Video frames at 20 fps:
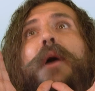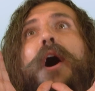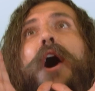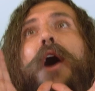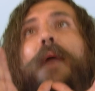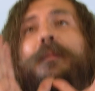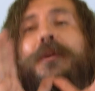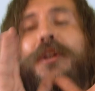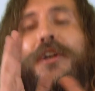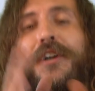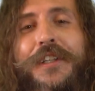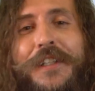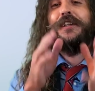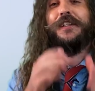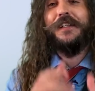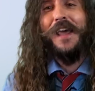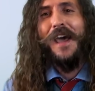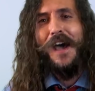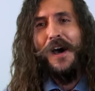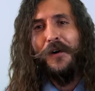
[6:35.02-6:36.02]
bum, looked
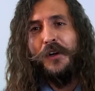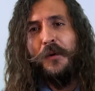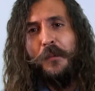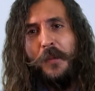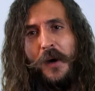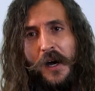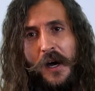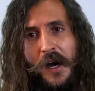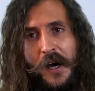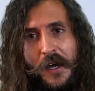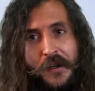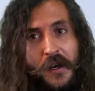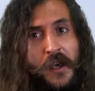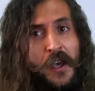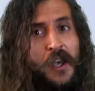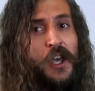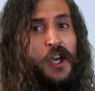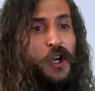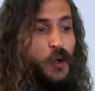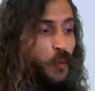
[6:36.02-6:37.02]
down upon
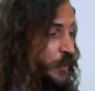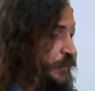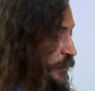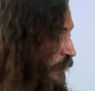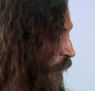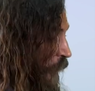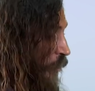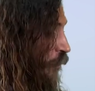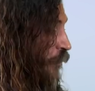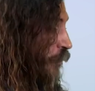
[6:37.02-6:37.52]
with such